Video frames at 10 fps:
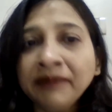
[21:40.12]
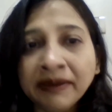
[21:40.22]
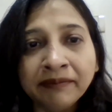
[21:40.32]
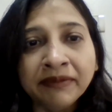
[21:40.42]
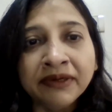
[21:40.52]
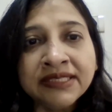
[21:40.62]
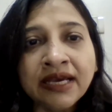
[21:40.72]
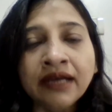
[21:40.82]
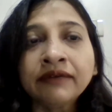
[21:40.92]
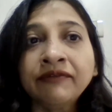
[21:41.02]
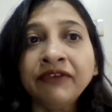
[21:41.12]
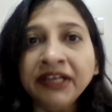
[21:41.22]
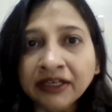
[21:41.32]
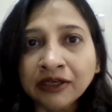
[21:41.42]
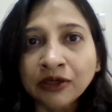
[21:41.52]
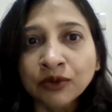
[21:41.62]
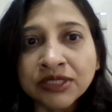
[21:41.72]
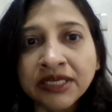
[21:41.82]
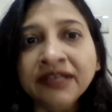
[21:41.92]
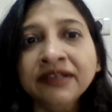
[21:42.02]
Our members are very
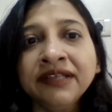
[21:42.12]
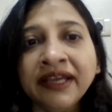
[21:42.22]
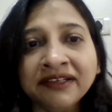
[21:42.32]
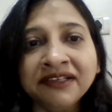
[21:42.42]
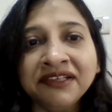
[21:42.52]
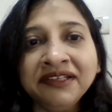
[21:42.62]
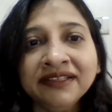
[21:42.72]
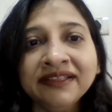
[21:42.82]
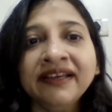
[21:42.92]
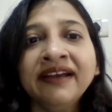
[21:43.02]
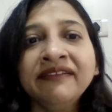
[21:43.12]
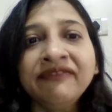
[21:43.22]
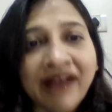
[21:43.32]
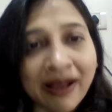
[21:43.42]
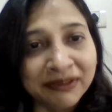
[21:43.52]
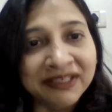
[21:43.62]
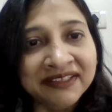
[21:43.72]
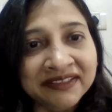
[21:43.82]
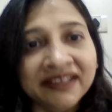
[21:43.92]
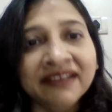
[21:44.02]
closely connected. They are a
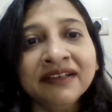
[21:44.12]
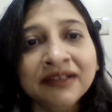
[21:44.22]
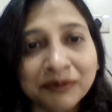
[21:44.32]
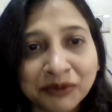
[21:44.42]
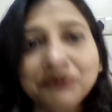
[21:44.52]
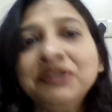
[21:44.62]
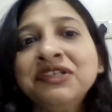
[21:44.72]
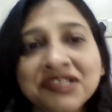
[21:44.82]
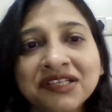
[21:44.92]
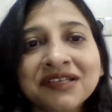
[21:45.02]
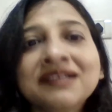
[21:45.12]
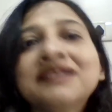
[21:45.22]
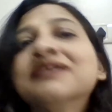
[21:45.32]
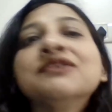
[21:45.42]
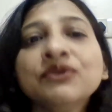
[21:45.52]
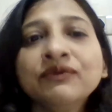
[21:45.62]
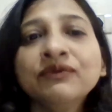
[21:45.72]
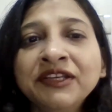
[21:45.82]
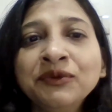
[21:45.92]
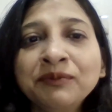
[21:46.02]
family, they are a community.
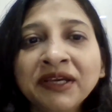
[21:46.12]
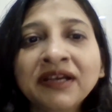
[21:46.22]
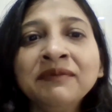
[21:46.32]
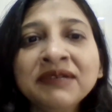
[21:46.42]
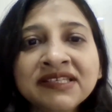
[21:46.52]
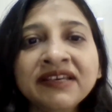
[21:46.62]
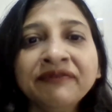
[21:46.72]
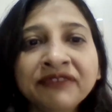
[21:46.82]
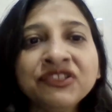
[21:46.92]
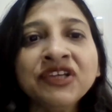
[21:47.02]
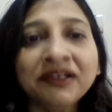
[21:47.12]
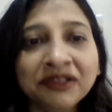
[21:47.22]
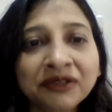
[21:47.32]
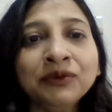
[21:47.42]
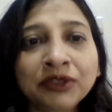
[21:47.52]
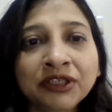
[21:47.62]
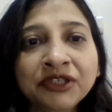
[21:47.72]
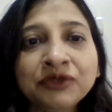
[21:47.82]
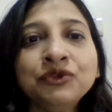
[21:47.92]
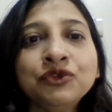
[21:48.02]
So when you become a CFA charter
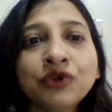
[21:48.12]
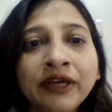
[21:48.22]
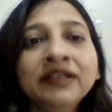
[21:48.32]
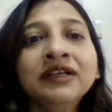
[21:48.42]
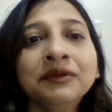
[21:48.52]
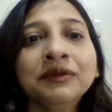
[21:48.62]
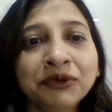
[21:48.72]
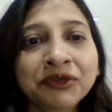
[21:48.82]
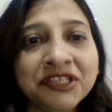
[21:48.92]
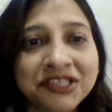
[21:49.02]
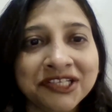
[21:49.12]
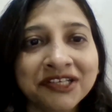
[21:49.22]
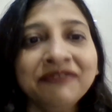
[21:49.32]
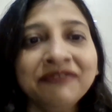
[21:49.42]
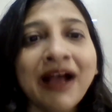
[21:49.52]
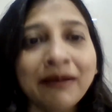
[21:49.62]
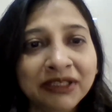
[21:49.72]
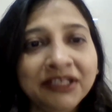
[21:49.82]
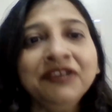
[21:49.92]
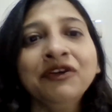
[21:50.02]
holder, you join a community, a
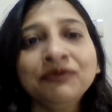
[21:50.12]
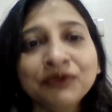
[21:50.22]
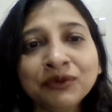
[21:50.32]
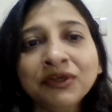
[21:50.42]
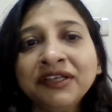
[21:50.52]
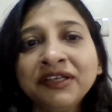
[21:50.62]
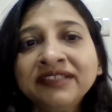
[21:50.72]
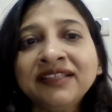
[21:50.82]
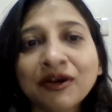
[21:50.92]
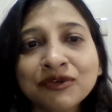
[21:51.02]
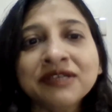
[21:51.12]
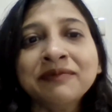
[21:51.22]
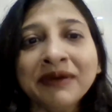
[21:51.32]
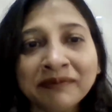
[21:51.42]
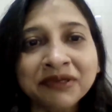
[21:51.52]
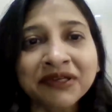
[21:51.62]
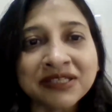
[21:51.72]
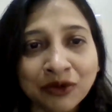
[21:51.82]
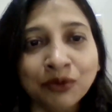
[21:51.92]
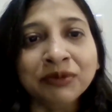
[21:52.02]
family of 200,000
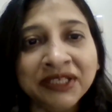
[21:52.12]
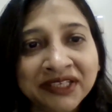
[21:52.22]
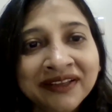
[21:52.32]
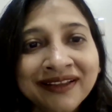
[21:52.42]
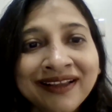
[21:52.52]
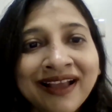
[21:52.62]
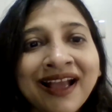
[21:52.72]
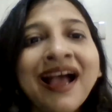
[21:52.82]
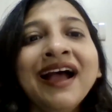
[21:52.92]
members globally